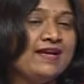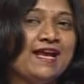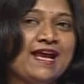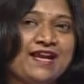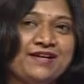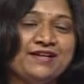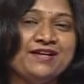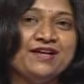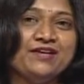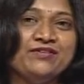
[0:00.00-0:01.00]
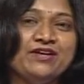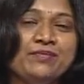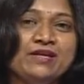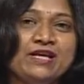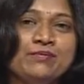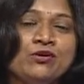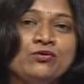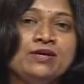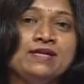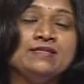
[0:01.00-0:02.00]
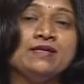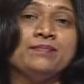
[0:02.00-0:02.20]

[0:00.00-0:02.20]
and we have been able to. It is a